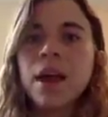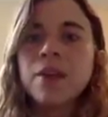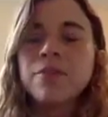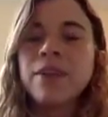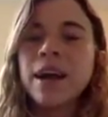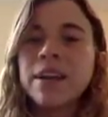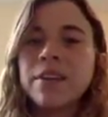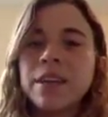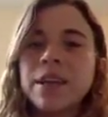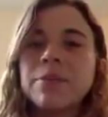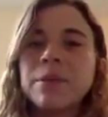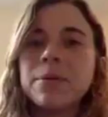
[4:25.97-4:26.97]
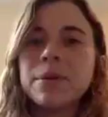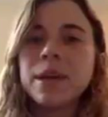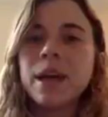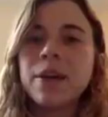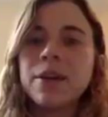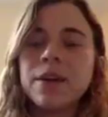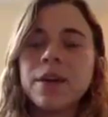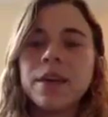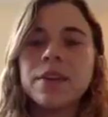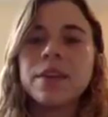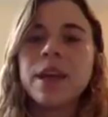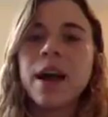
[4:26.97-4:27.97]
Finally, we will
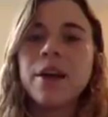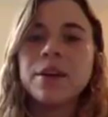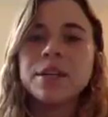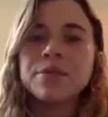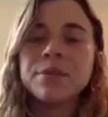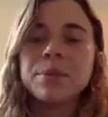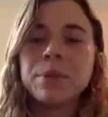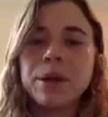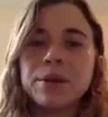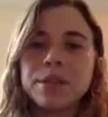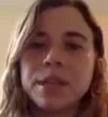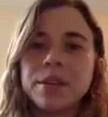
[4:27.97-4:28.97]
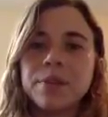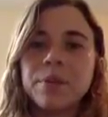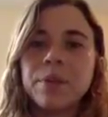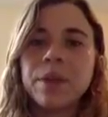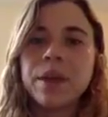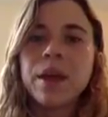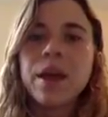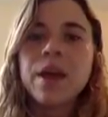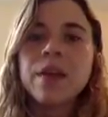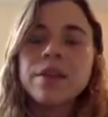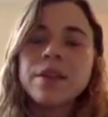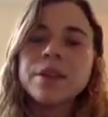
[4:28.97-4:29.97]
calculate the calories from protein.
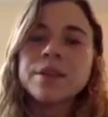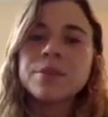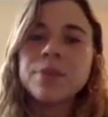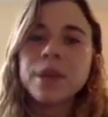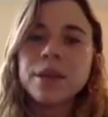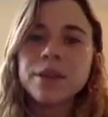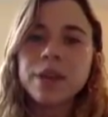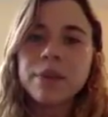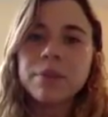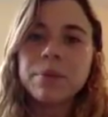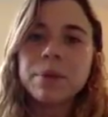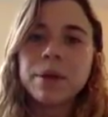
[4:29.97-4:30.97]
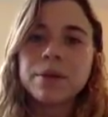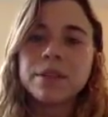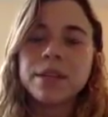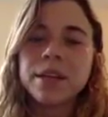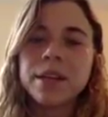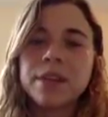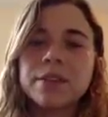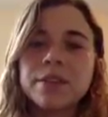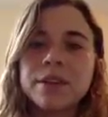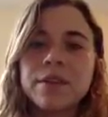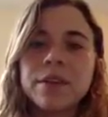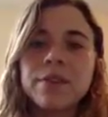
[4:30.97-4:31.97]
There is 1 gram of protein in a
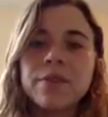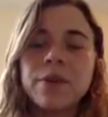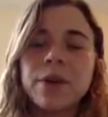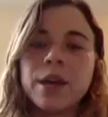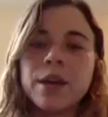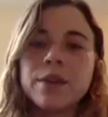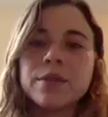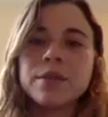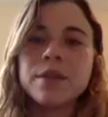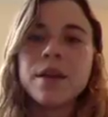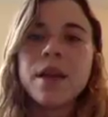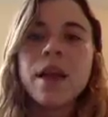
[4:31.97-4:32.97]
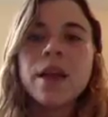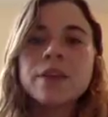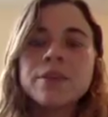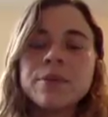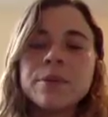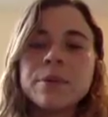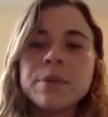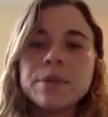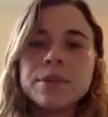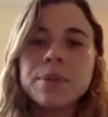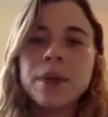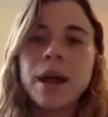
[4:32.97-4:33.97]
serving of Oreos, so we would
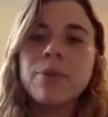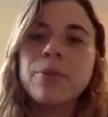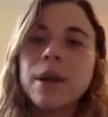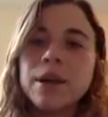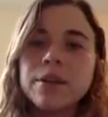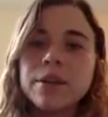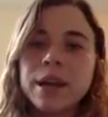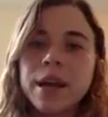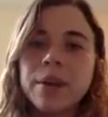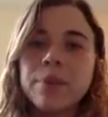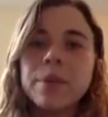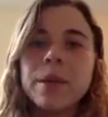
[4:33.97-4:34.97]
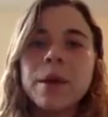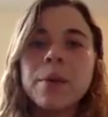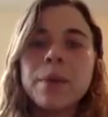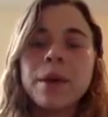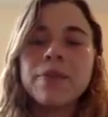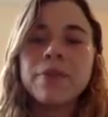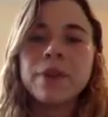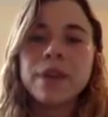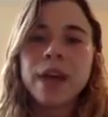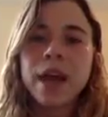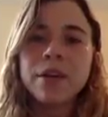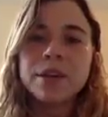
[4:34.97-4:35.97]
multiply 1 gram by 4
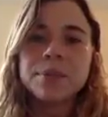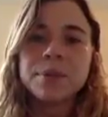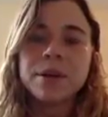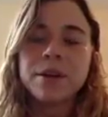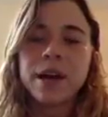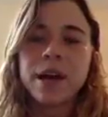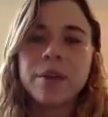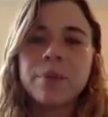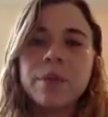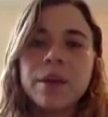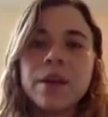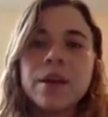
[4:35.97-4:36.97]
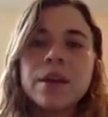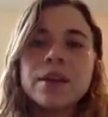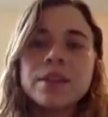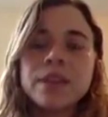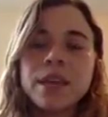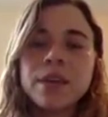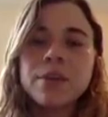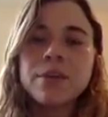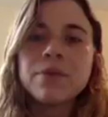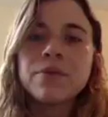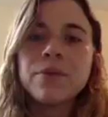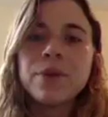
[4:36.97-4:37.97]
calories per gram to equal
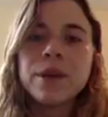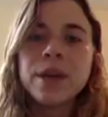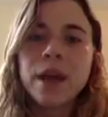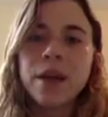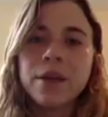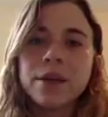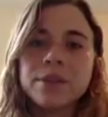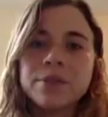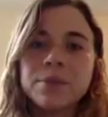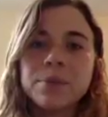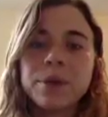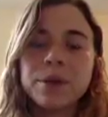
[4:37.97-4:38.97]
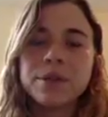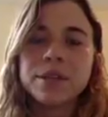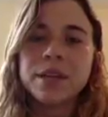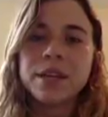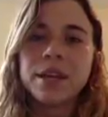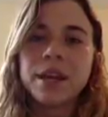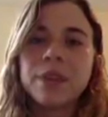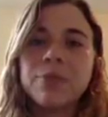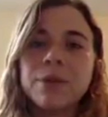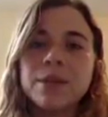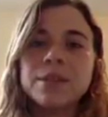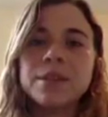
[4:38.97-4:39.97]
4 calories from protein in
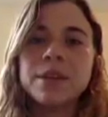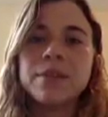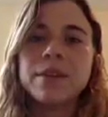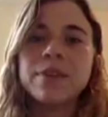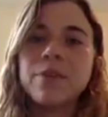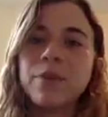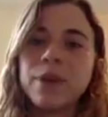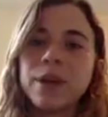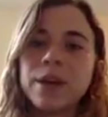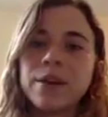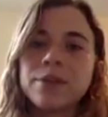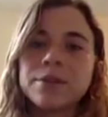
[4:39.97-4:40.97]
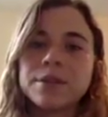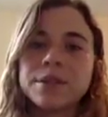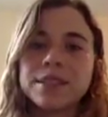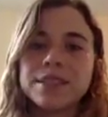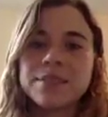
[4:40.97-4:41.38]
1 serving of Oreos.